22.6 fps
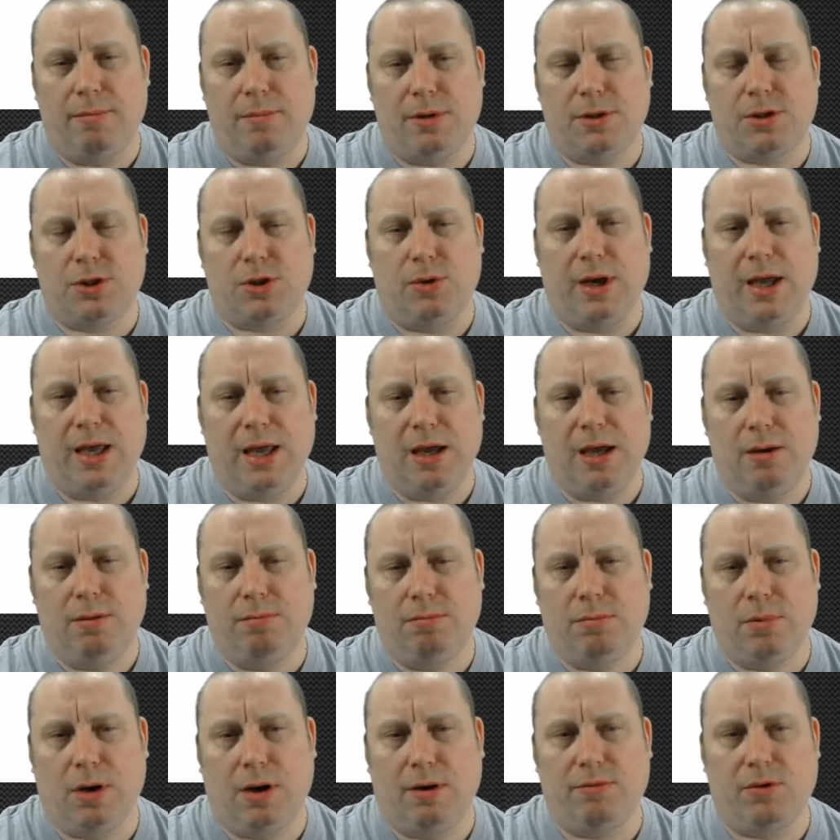So here
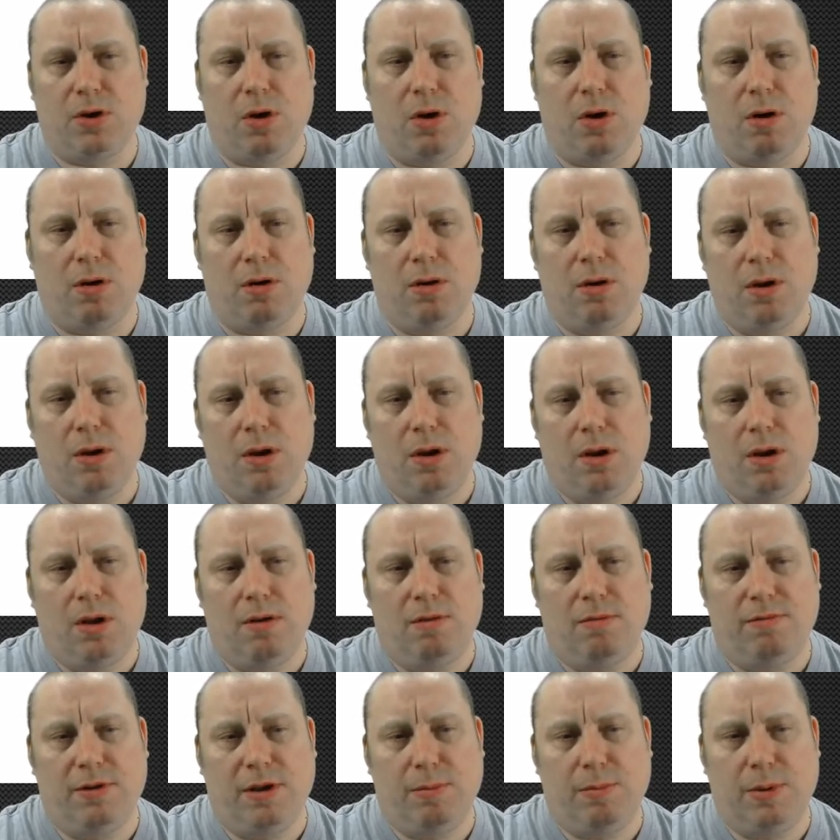I've got
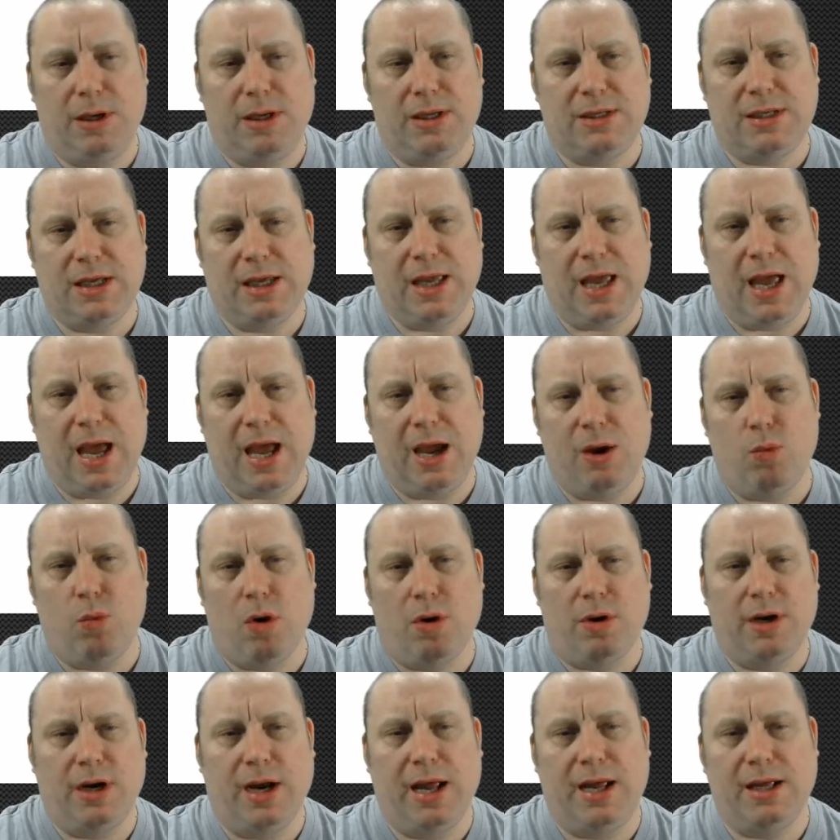VPC
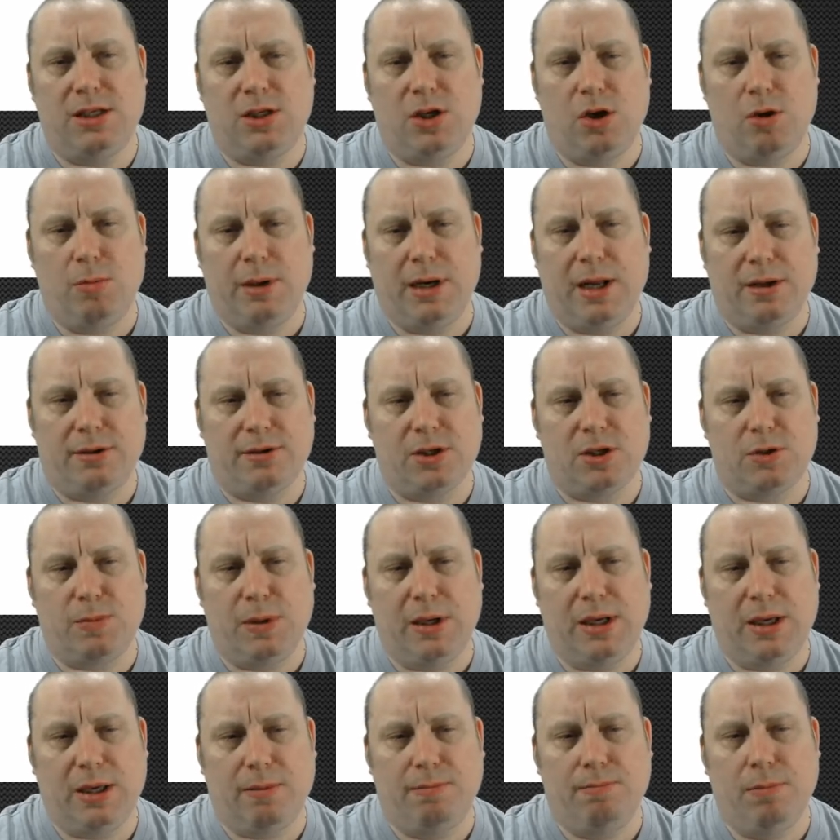A1 and A2 being able to
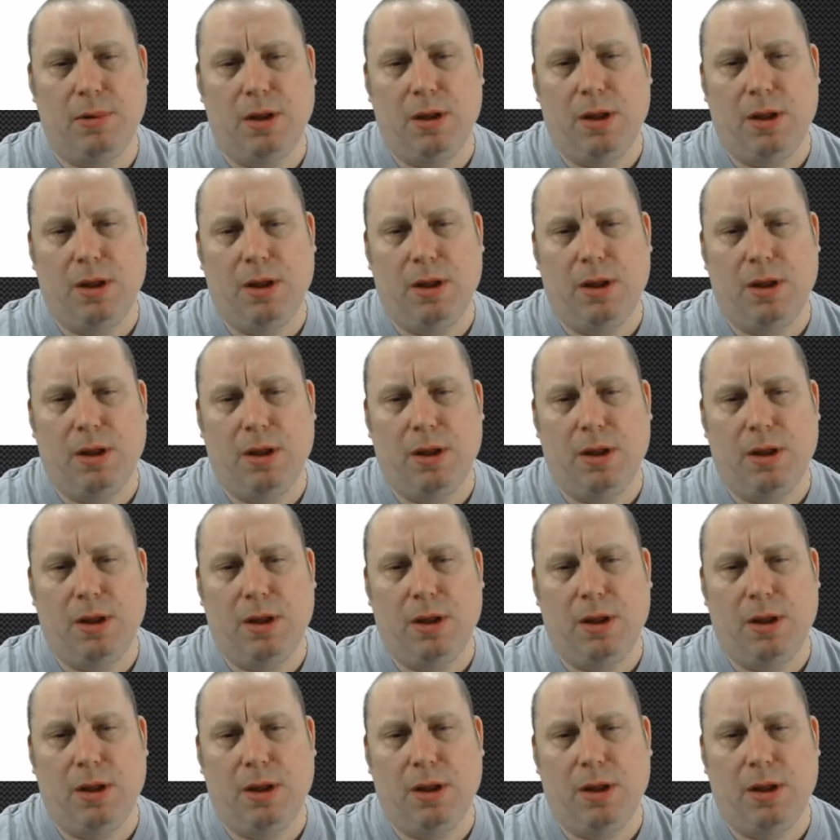speak.